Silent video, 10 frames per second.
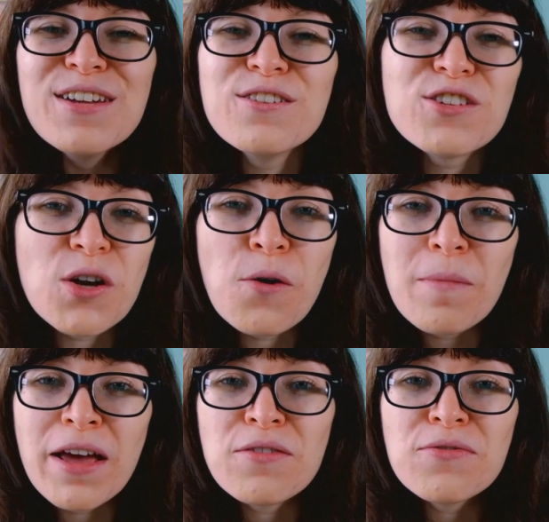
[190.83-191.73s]
So
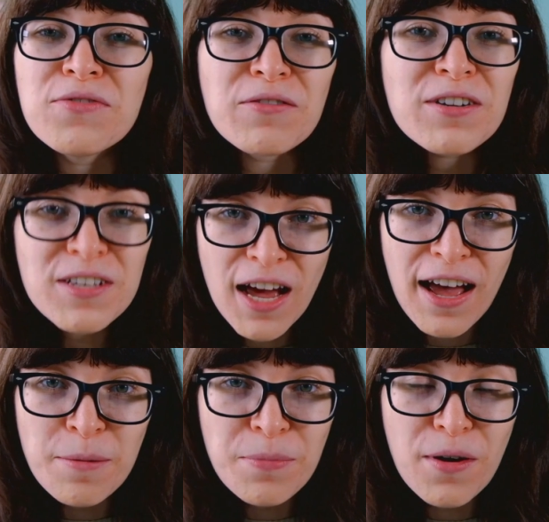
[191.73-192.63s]
my favorite
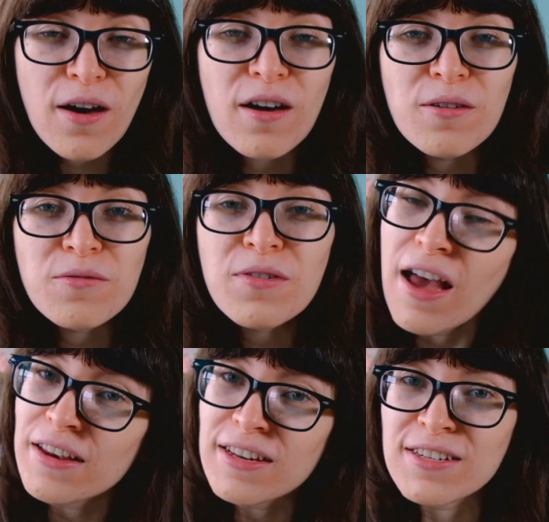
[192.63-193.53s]
type of
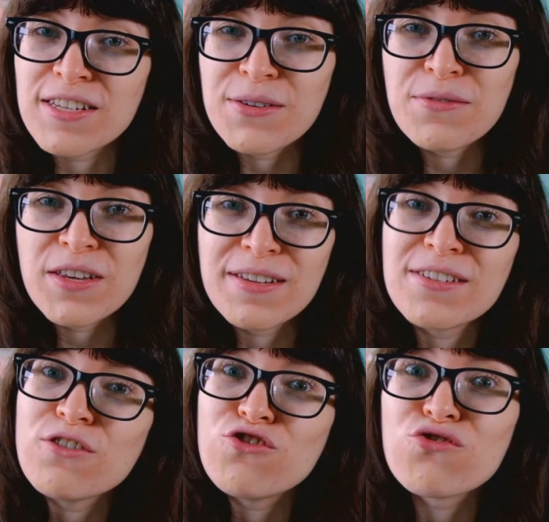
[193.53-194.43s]
adhesive
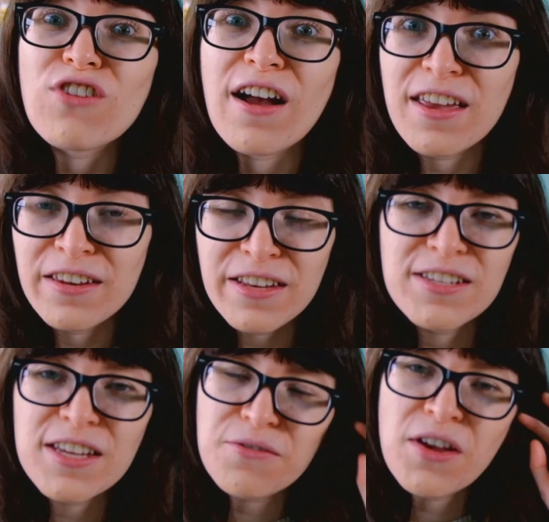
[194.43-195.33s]
is dry adhesive.